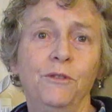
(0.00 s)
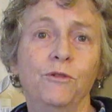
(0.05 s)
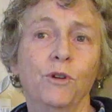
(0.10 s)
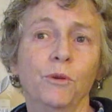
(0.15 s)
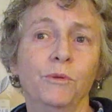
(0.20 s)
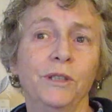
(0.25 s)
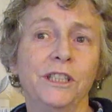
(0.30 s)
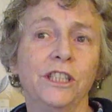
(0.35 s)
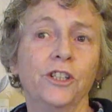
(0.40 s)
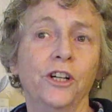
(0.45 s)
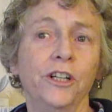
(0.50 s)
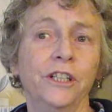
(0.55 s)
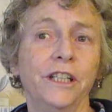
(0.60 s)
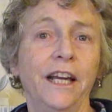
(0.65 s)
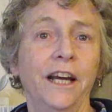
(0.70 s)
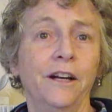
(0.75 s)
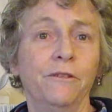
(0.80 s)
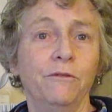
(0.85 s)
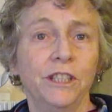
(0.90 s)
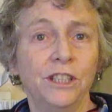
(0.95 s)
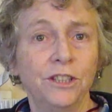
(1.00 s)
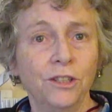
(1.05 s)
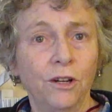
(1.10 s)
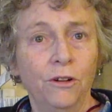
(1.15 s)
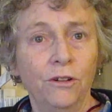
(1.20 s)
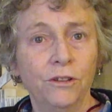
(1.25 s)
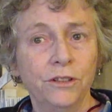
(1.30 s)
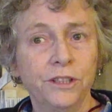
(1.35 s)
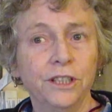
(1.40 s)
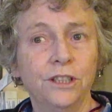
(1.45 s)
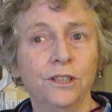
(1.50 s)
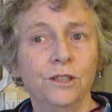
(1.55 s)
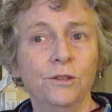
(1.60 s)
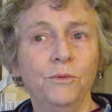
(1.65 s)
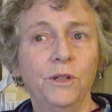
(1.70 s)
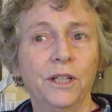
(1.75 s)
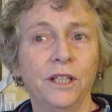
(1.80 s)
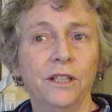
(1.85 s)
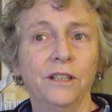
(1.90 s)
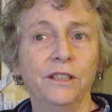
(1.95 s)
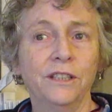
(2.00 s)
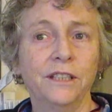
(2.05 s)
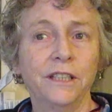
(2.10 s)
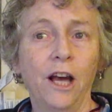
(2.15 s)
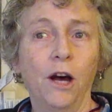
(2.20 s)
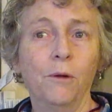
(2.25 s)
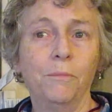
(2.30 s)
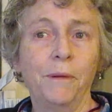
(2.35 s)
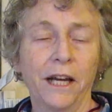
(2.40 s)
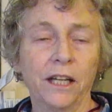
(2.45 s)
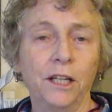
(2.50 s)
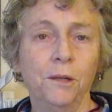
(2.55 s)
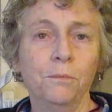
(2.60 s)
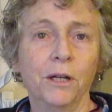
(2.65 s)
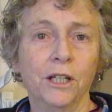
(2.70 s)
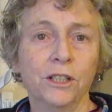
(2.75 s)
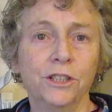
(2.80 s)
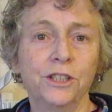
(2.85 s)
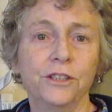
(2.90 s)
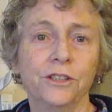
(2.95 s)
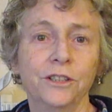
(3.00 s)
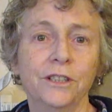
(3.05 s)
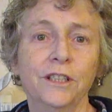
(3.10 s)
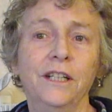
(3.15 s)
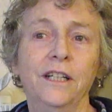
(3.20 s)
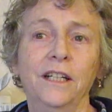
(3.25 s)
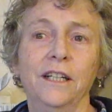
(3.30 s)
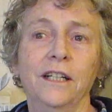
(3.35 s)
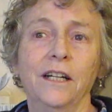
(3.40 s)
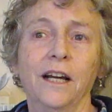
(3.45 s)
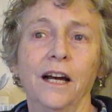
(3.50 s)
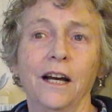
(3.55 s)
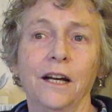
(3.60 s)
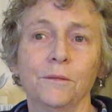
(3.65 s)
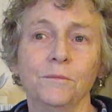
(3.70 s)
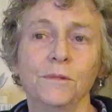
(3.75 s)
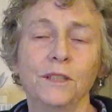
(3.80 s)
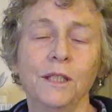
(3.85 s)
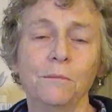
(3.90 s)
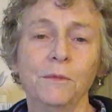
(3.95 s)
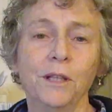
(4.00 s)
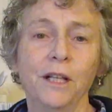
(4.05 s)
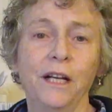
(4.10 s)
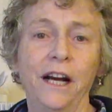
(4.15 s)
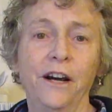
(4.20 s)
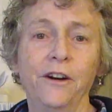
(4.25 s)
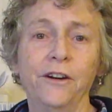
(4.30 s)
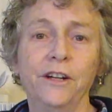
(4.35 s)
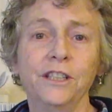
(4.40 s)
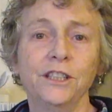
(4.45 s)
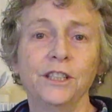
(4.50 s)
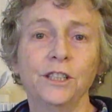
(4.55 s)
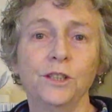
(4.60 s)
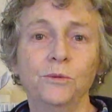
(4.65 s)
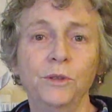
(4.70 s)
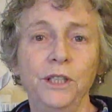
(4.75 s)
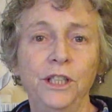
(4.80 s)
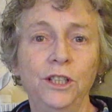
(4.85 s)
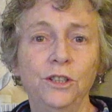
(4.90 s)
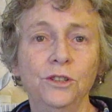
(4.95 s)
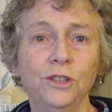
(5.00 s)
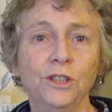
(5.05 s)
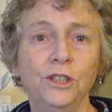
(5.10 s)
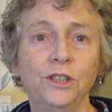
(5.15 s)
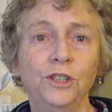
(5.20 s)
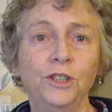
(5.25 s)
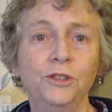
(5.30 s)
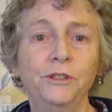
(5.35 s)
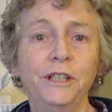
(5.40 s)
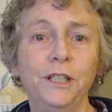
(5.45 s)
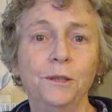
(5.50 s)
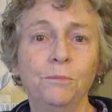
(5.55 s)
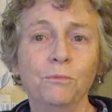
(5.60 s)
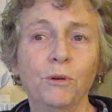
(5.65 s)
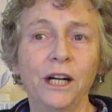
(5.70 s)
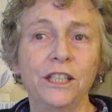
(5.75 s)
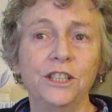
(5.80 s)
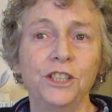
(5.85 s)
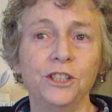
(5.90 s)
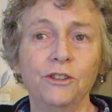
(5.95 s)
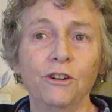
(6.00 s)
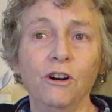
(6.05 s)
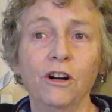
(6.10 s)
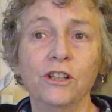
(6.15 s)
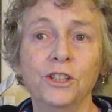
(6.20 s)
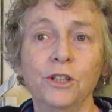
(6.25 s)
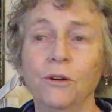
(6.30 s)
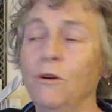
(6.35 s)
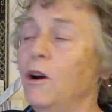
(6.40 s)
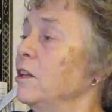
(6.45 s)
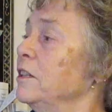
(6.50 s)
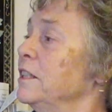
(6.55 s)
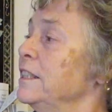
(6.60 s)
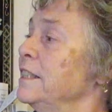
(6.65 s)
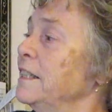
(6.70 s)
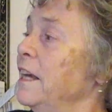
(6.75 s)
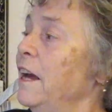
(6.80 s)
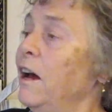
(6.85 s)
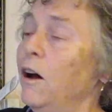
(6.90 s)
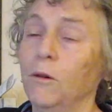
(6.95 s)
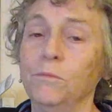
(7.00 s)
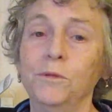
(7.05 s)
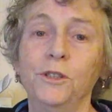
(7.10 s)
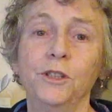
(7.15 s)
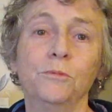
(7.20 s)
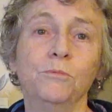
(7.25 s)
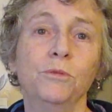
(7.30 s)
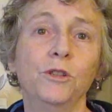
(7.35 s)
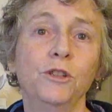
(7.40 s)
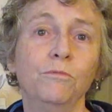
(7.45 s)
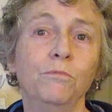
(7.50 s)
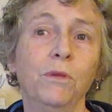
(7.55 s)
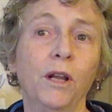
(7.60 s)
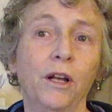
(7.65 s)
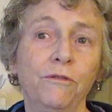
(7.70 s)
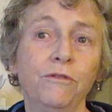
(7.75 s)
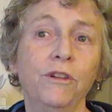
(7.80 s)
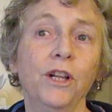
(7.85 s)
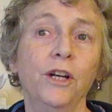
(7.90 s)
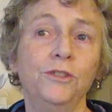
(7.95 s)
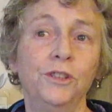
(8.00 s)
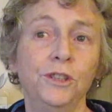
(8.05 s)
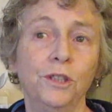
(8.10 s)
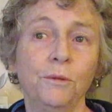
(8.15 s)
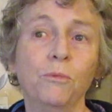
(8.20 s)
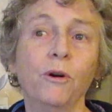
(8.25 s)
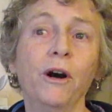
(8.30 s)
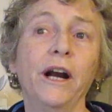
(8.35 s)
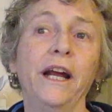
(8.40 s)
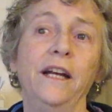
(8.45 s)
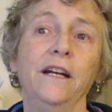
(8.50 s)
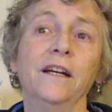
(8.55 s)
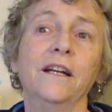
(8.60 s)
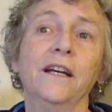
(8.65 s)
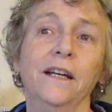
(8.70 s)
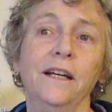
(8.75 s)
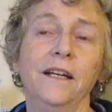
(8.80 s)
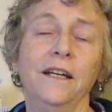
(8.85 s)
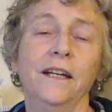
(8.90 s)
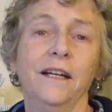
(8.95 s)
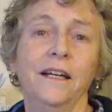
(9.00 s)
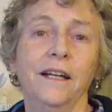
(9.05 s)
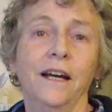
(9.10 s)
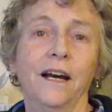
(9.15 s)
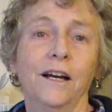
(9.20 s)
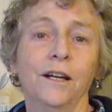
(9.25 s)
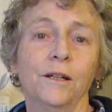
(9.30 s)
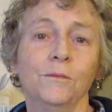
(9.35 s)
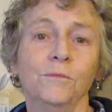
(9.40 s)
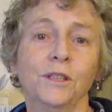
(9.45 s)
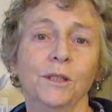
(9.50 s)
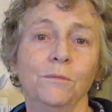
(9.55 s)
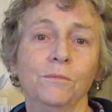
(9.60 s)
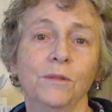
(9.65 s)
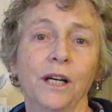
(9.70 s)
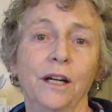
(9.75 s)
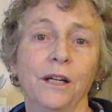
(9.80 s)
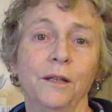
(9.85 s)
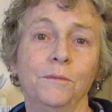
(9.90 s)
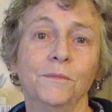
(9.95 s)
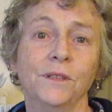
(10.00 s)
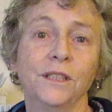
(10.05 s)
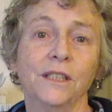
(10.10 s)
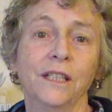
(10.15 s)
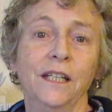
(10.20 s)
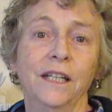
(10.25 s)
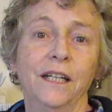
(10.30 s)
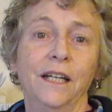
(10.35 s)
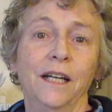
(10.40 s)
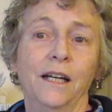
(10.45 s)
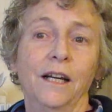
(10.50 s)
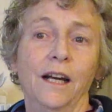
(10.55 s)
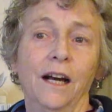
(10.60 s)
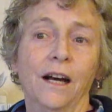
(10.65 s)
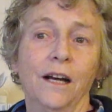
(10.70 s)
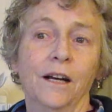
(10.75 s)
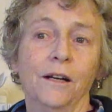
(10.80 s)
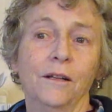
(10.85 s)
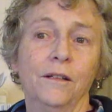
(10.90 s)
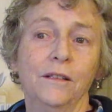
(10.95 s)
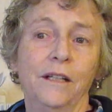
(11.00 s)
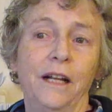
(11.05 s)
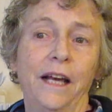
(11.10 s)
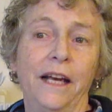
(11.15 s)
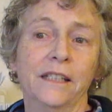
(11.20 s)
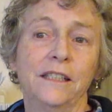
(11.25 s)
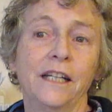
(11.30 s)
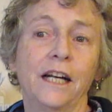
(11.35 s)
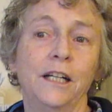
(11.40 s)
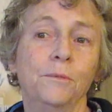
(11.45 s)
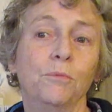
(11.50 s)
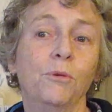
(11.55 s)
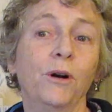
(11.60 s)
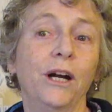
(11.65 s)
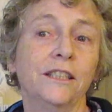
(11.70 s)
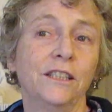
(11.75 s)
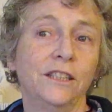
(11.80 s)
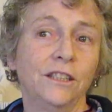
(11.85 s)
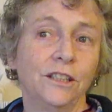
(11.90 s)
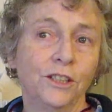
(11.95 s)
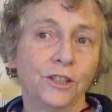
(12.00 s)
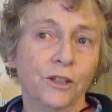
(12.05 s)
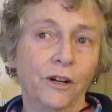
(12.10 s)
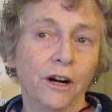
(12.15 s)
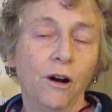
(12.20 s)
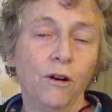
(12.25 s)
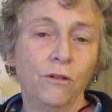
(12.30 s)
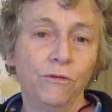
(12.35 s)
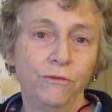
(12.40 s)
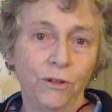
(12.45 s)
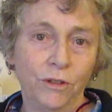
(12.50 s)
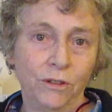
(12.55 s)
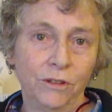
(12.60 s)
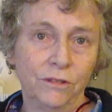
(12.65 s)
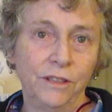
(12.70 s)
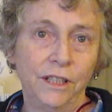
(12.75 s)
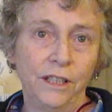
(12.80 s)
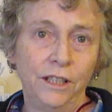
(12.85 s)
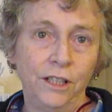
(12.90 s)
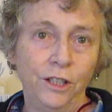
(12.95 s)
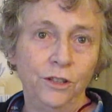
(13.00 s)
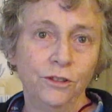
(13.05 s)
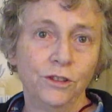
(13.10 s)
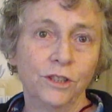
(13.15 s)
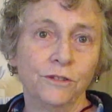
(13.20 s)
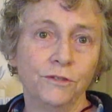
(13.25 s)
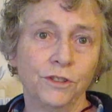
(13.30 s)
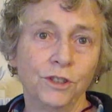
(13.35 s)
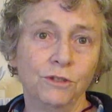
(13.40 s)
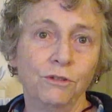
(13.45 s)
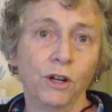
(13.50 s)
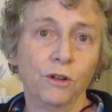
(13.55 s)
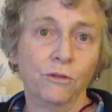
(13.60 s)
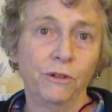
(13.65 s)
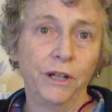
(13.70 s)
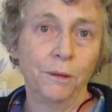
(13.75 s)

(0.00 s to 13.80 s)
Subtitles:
before we start to get results with scalp acupuncture. Some of the areas that we use to treat depression are also on the scalp to improve blood flow to the brain. Sometimes antidepressants are helpful in the use of stroke